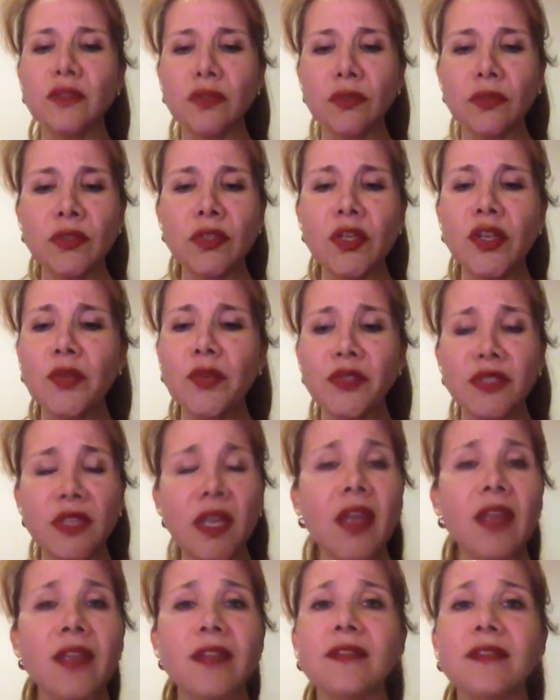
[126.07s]
Sometimes,
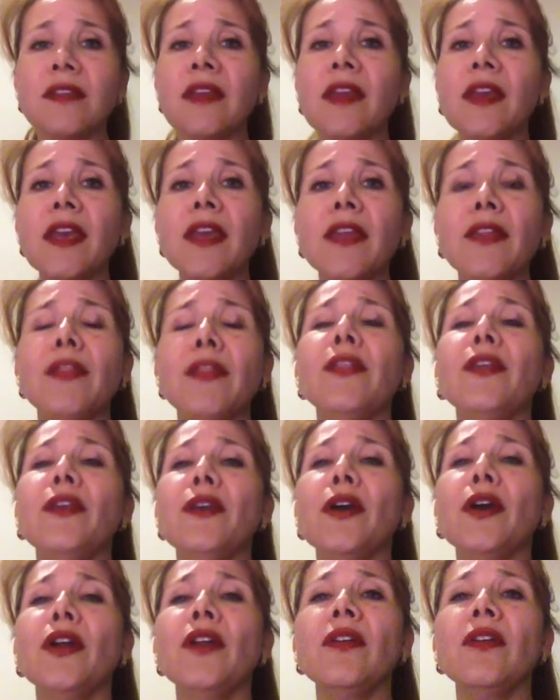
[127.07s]
yes, they
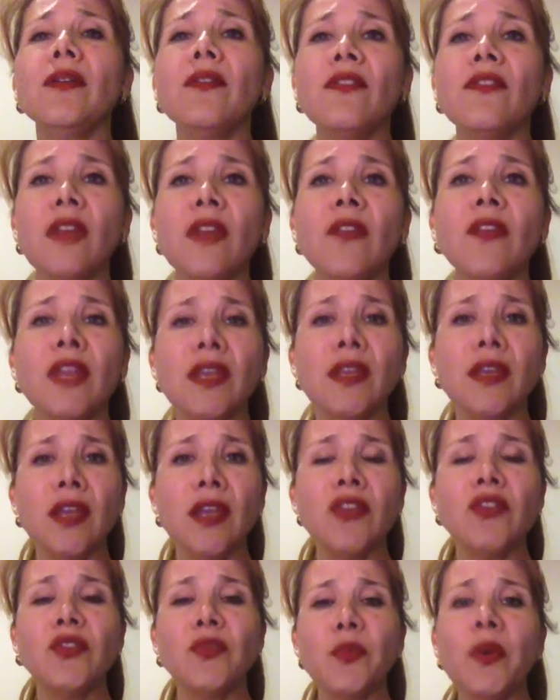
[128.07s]
are very
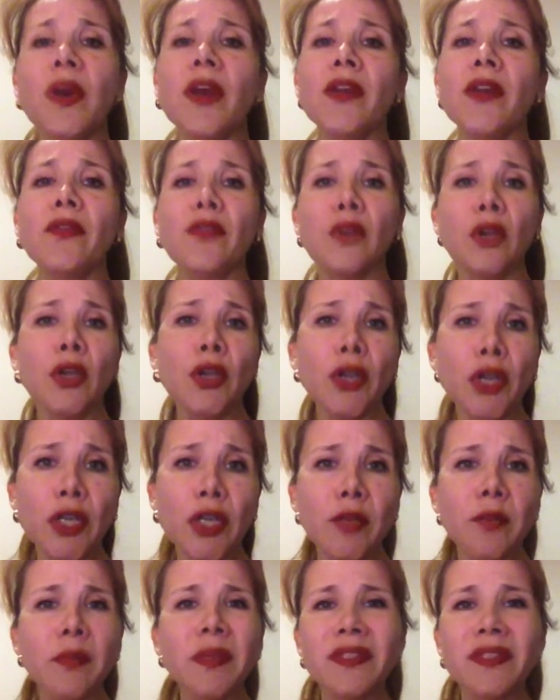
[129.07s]
engaging part of their learning,